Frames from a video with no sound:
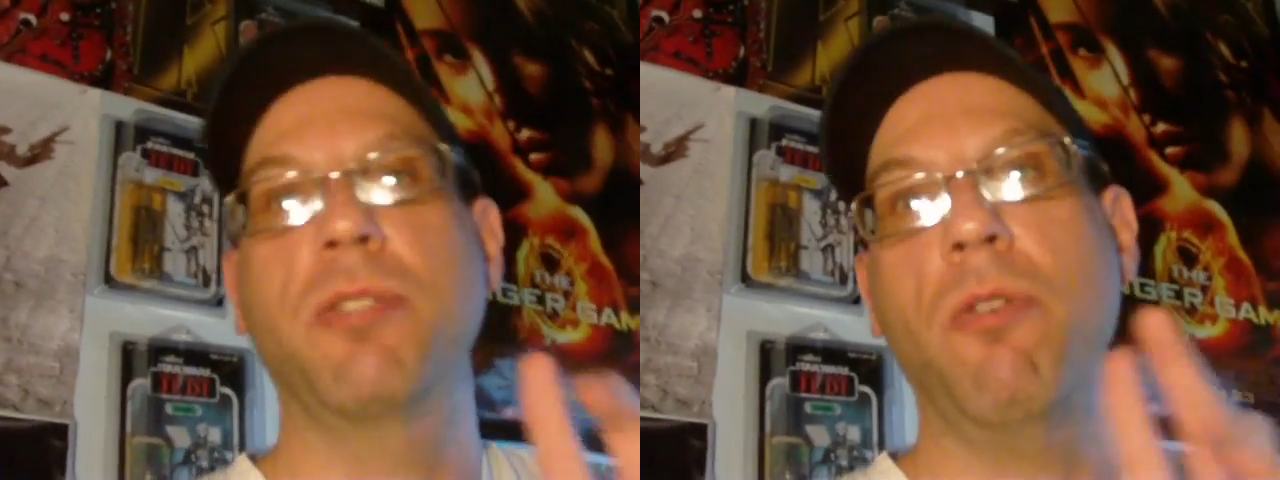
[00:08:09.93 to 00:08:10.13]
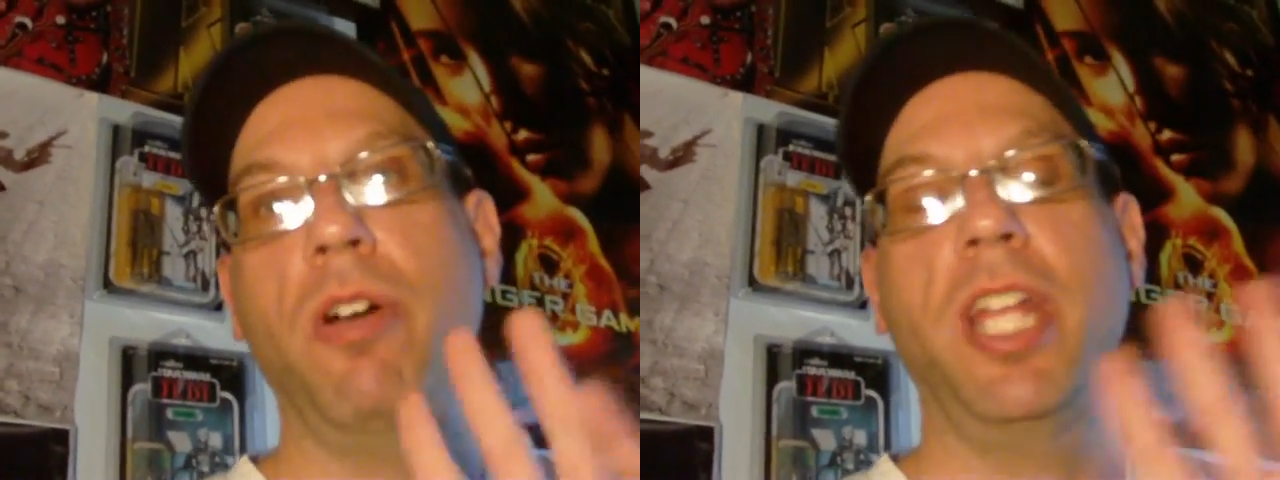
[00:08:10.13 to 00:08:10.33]

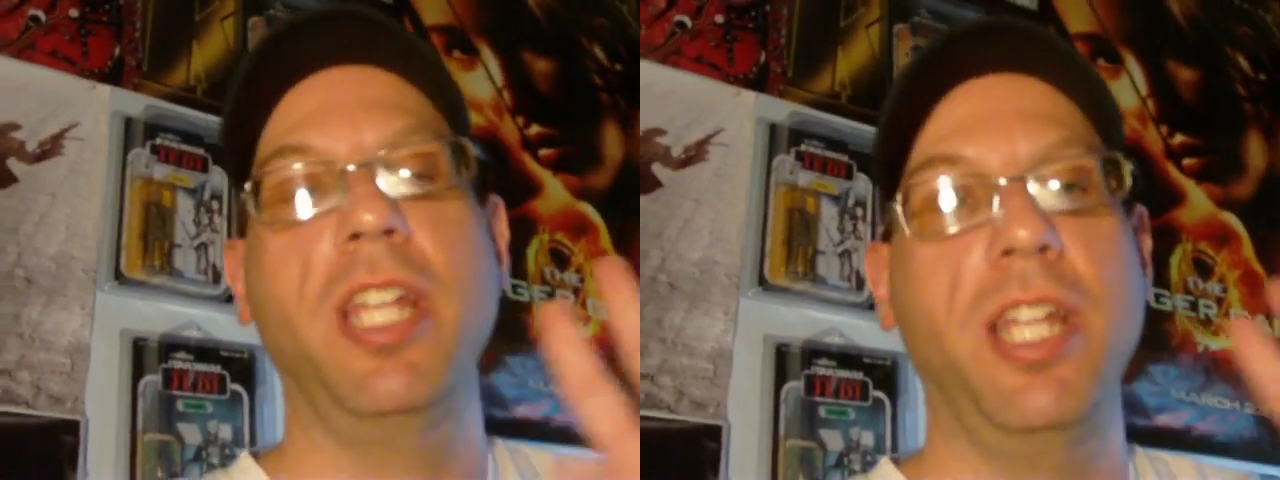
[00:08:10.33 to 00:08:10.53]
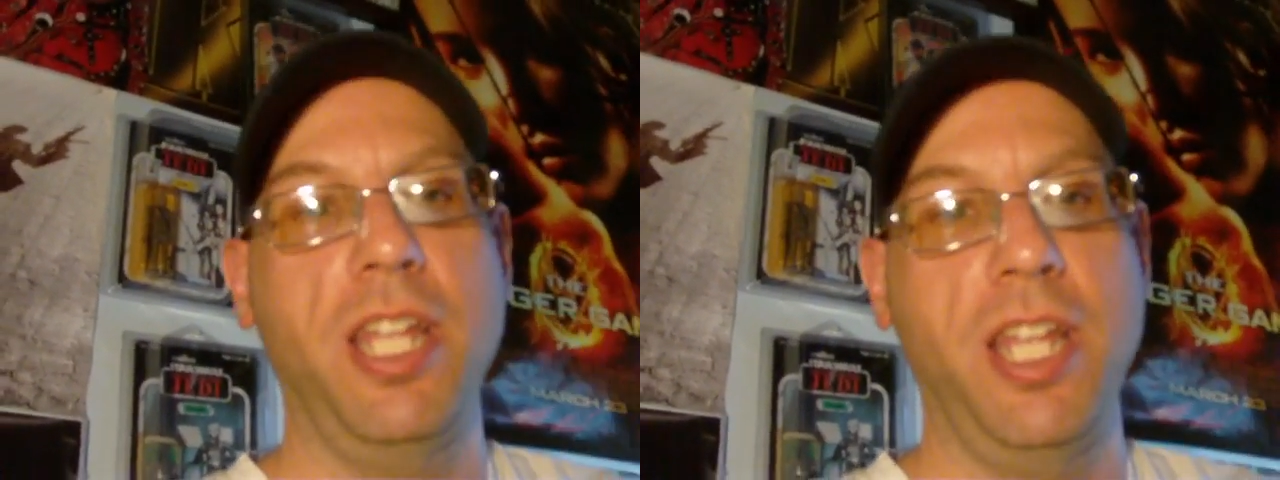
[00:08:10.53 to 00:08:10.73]

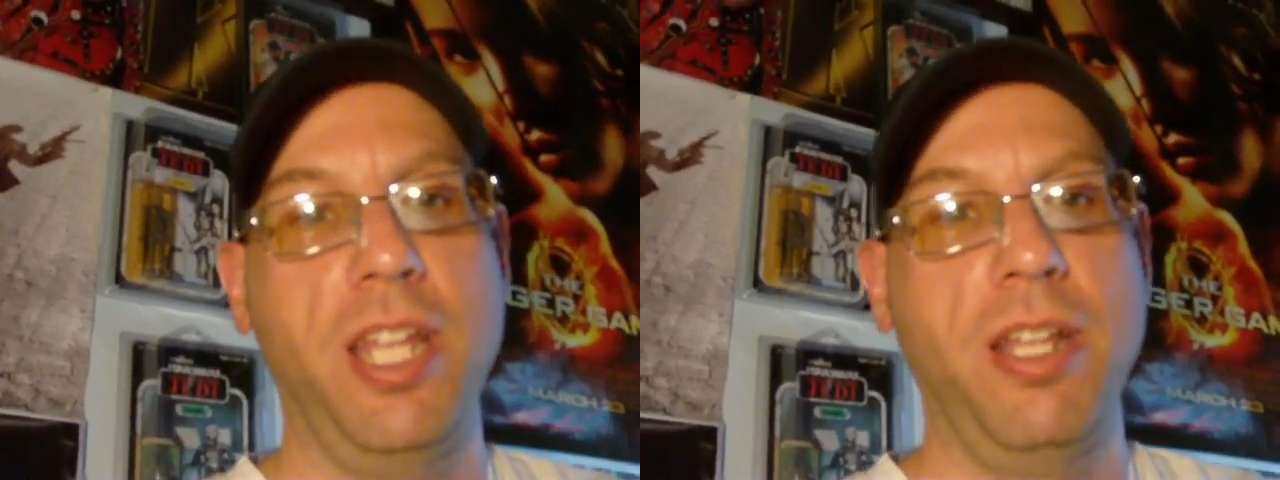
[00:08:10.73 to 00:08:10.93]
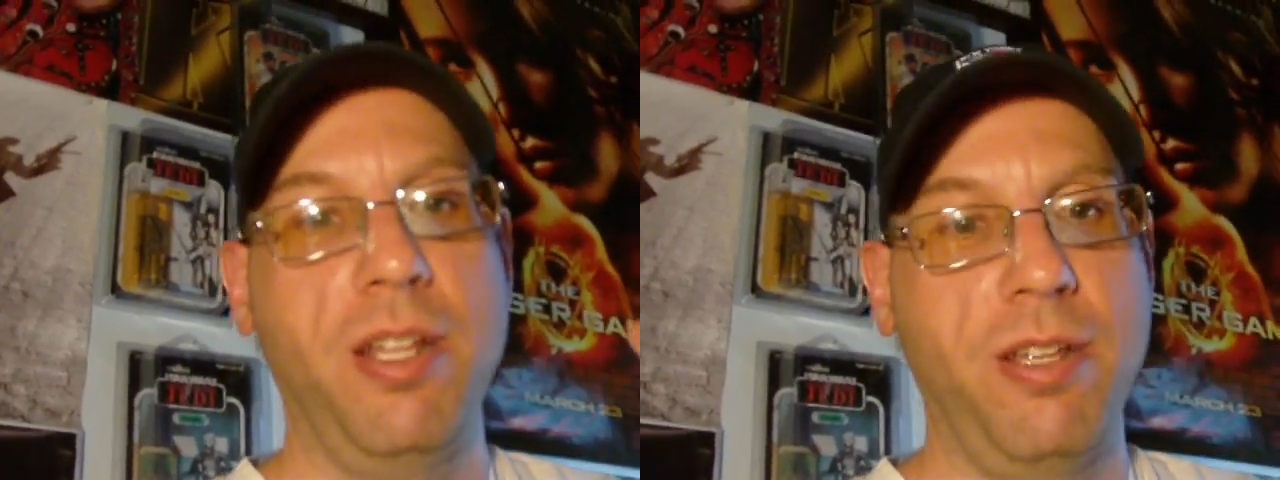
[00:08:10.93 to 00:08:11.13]
quoting
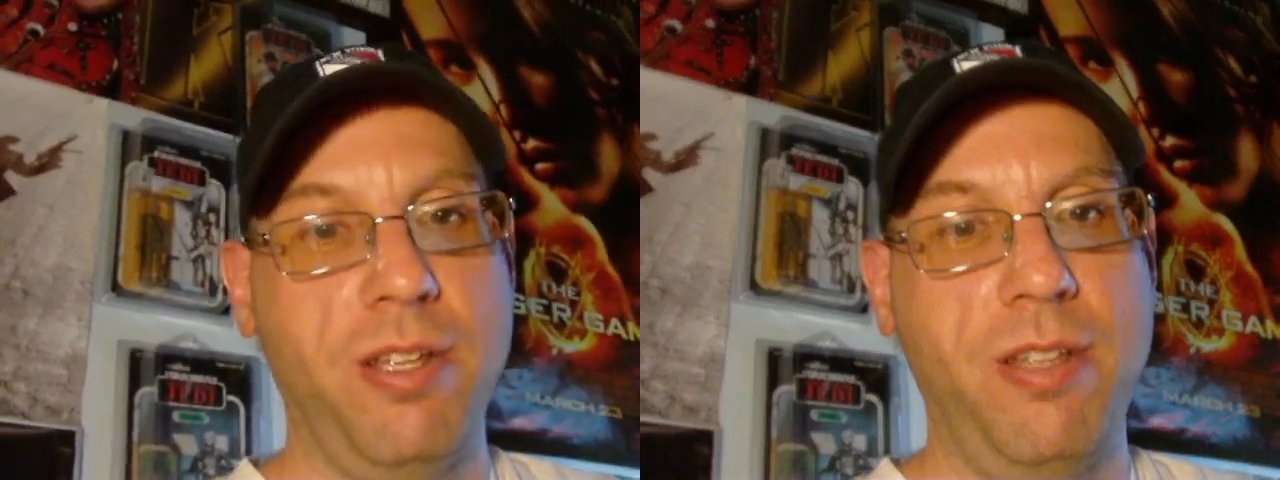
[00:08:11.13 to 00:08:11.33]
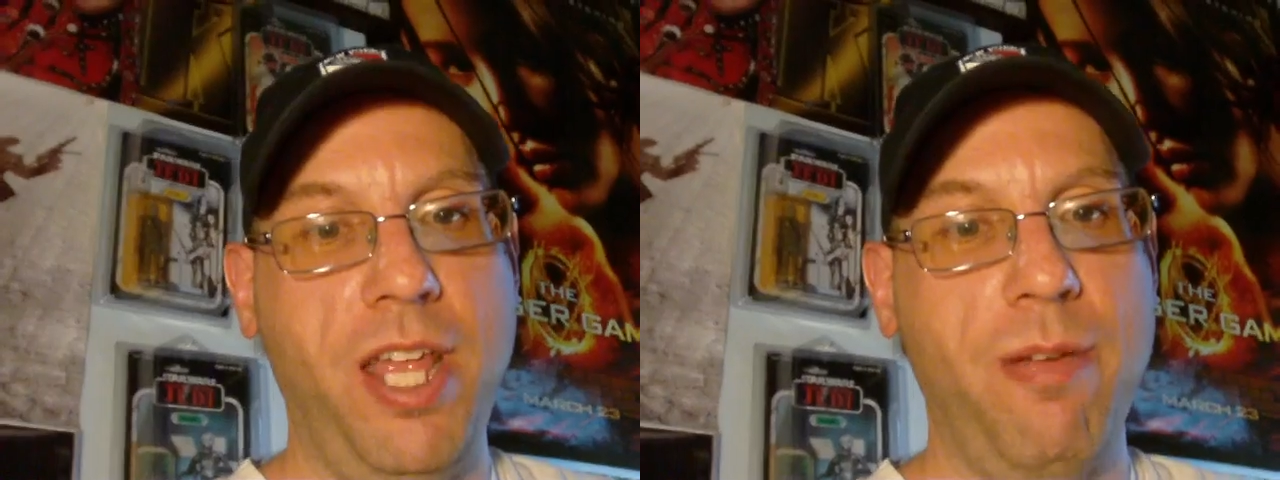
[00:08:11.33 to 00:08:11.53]

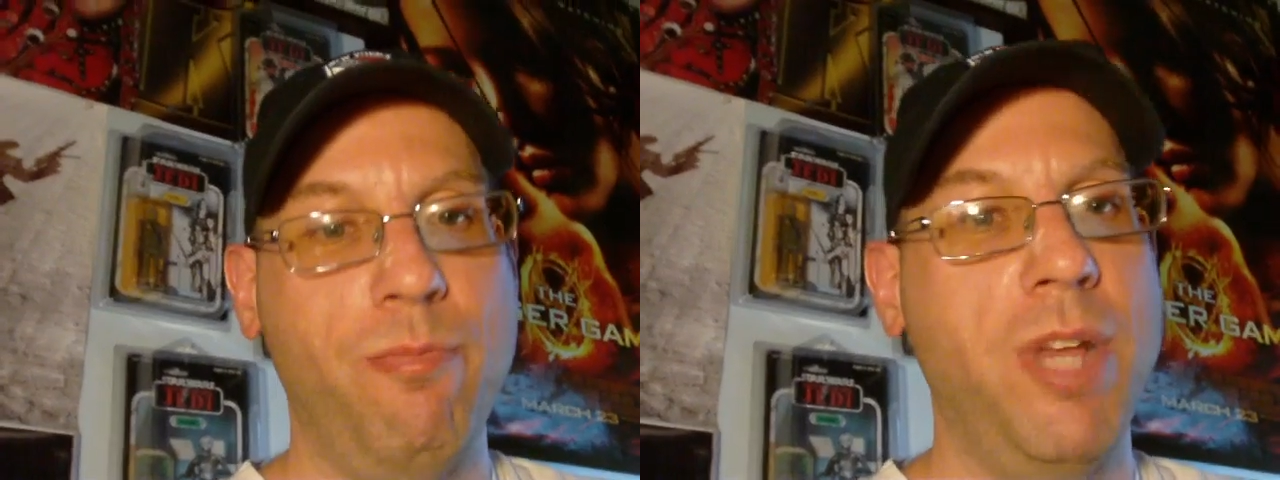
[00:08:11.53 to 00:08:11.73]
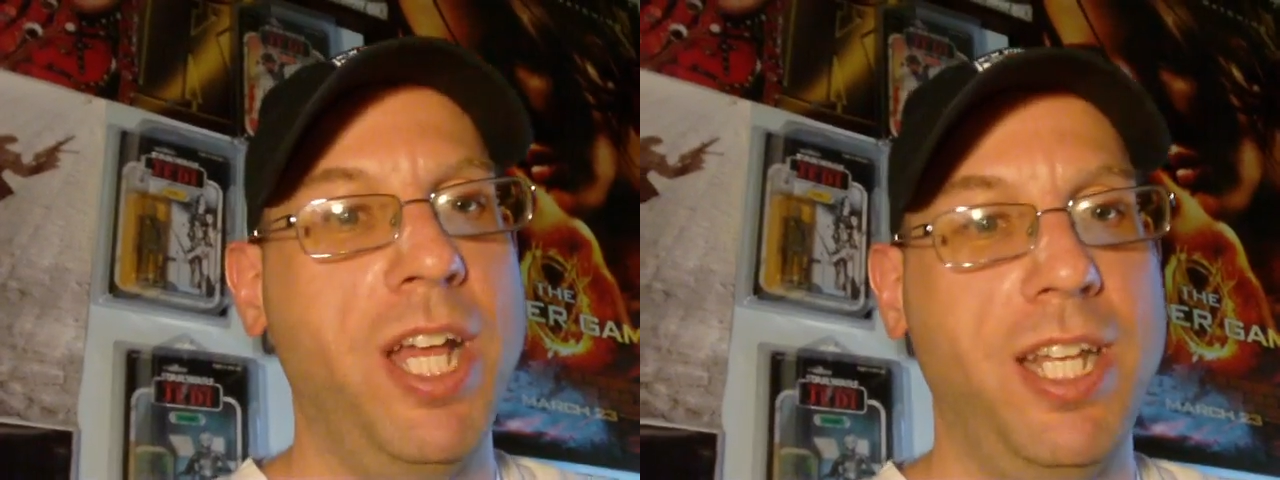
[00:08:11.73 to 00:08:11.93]

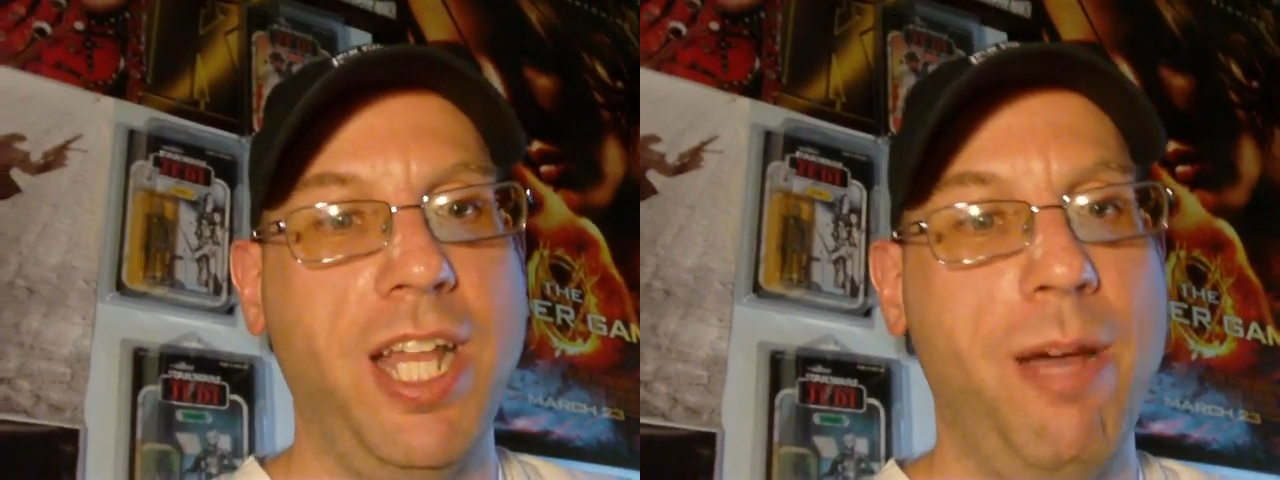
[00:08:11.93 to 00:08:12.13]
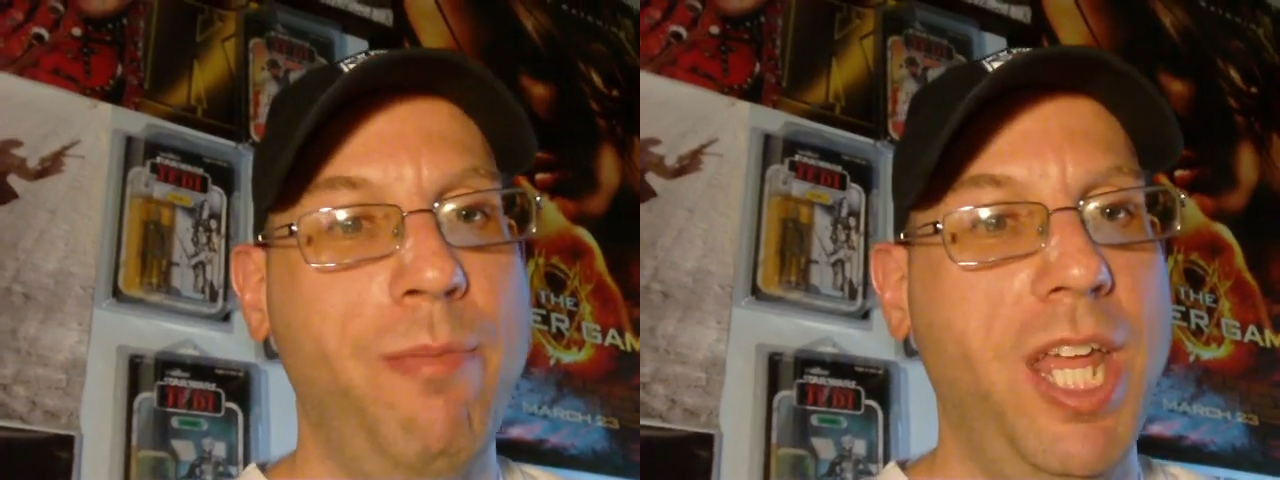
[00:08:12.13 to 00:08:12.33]
him,
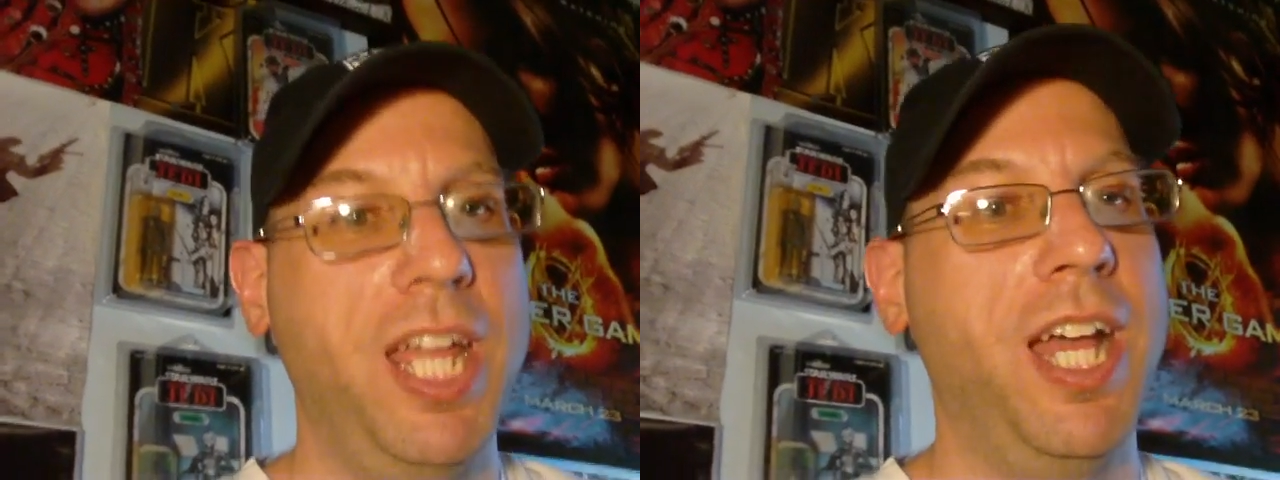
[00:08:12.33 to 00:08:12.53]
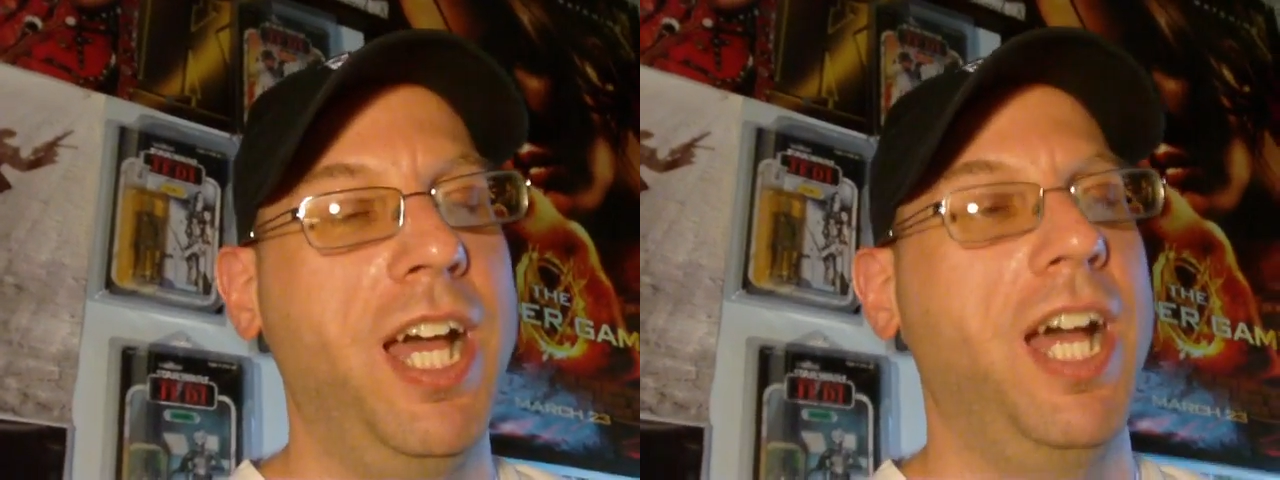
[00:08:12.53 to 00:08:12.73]
not me.